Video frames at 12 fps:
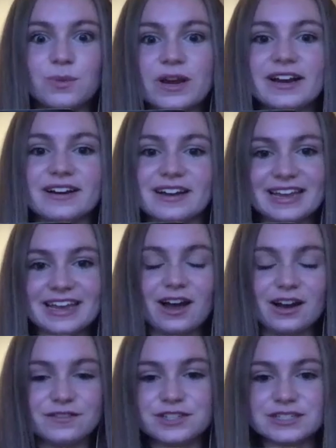weird. Like, it
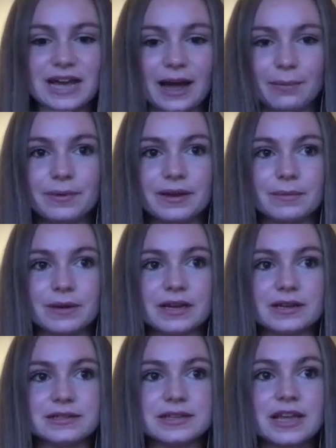kind of just happened,
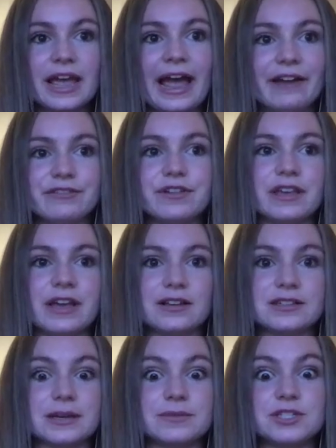because everything
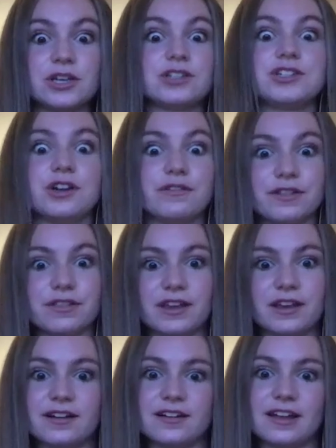else, I'm such an
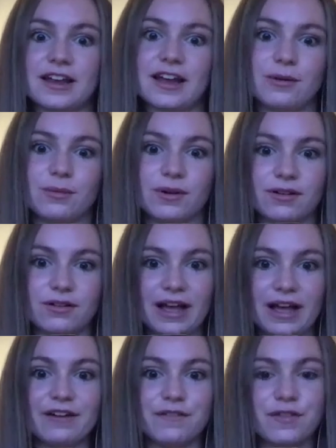overthinker. Like, I
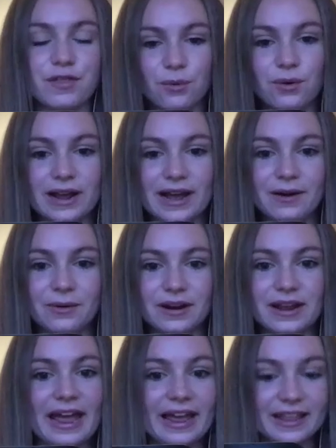will have thought
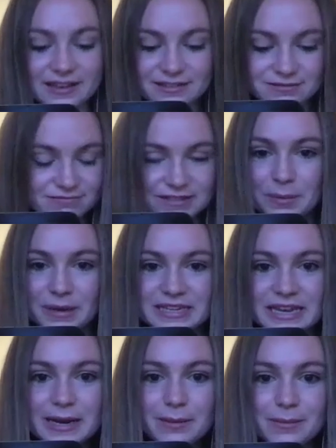out the
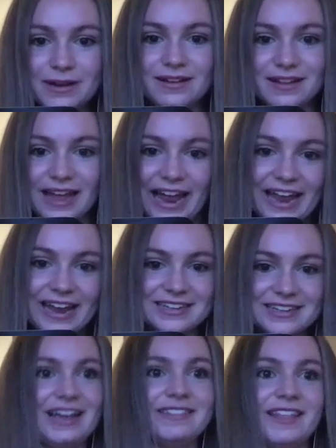beginning, middle,
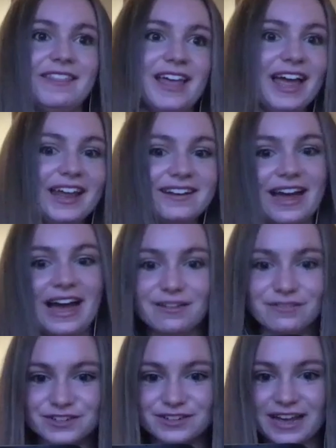end, and then the end
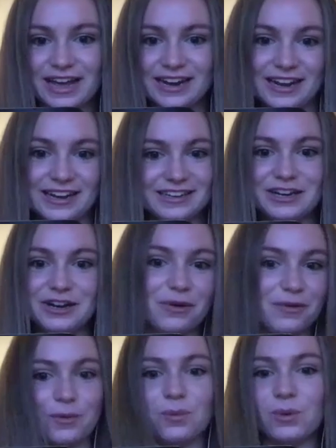after that, and
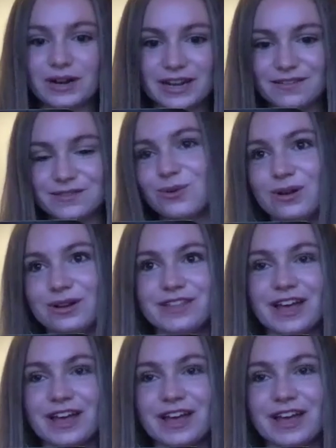the what ifs, all of
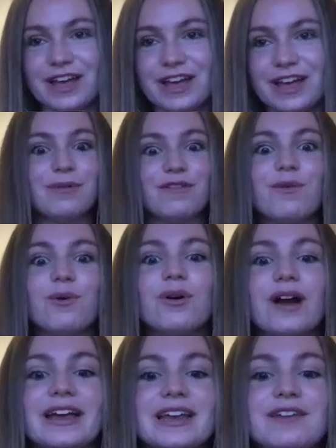that, before
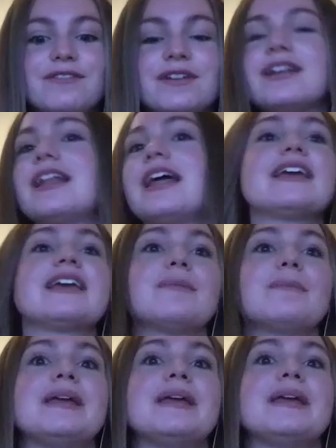I even like
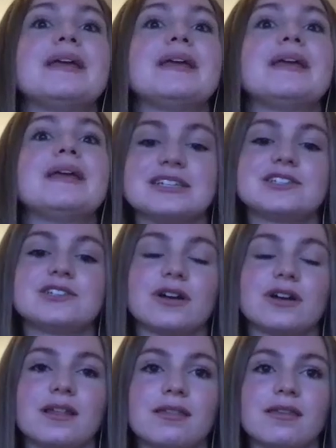begin to
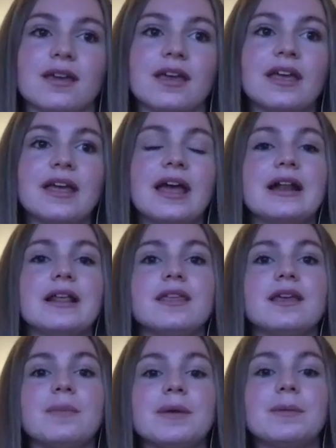start anything. And I
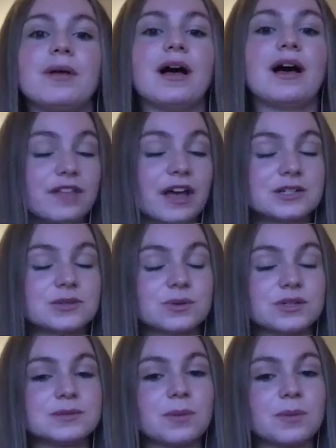think people have a lot
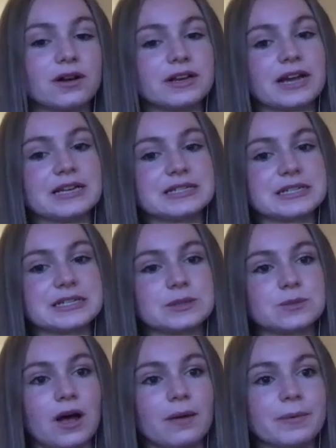of that towards
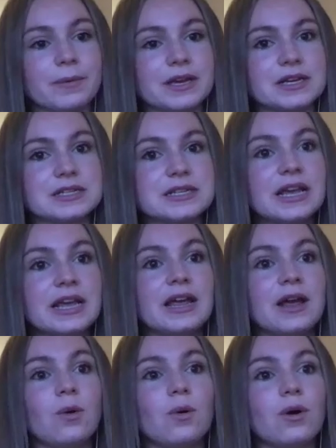podcasting as well, because
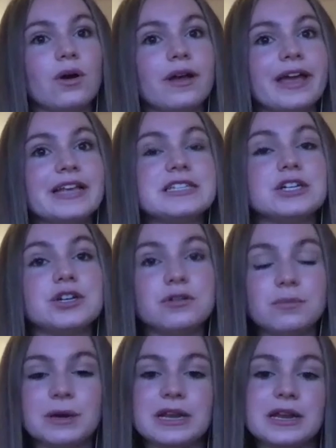it's a
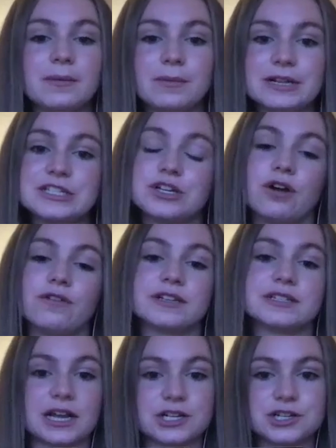new medium, it's an
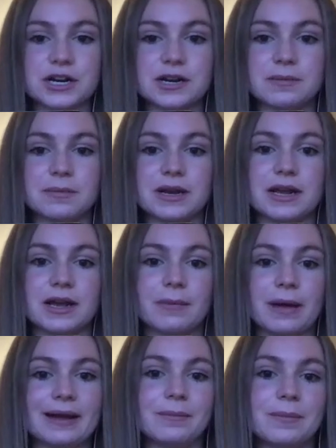oversaturated
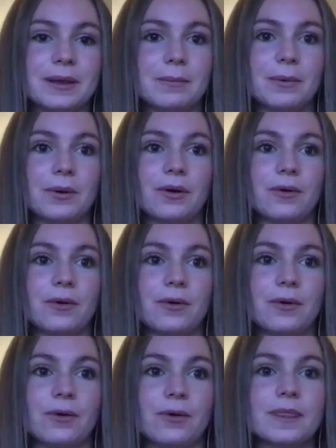medium, and people
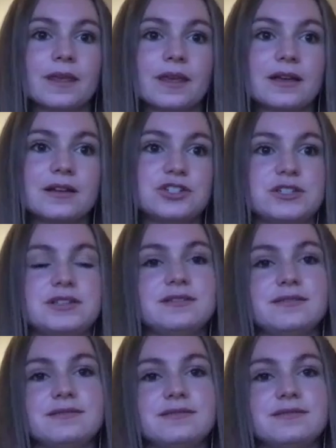just,
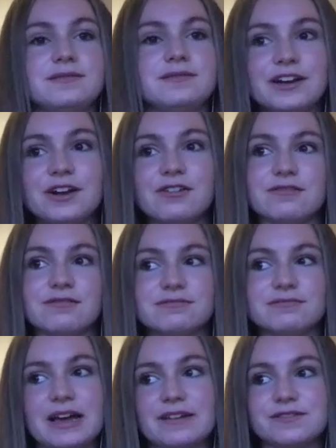I don't know,
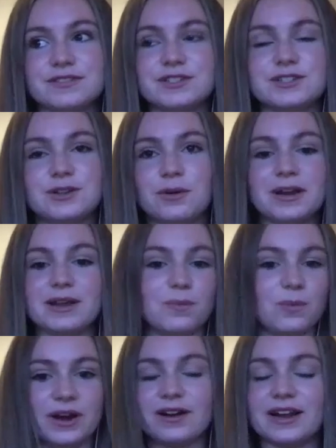have so many
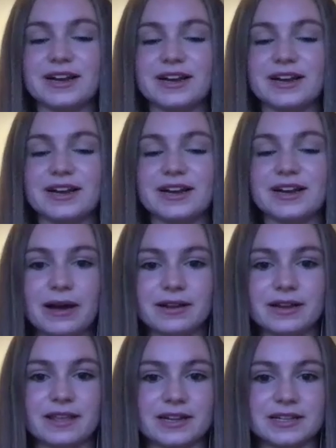weird ideas about
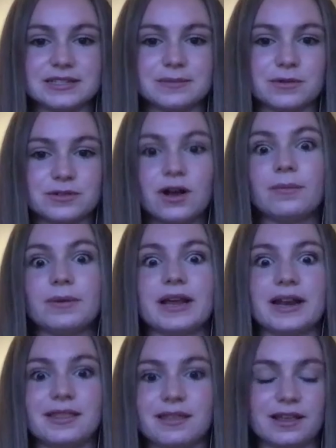it that it's the most
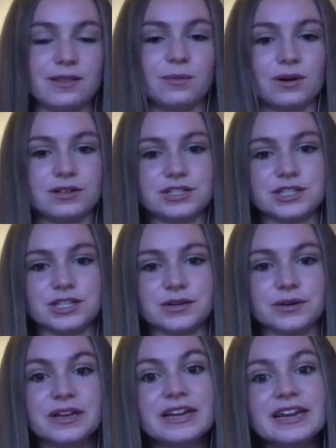complicated thing in the world to
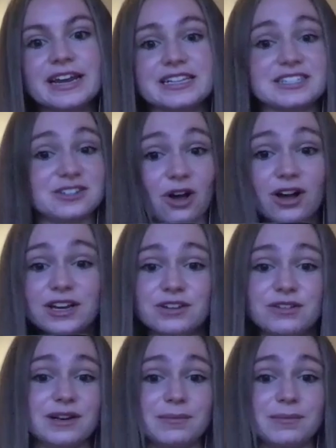do. It's not. You need a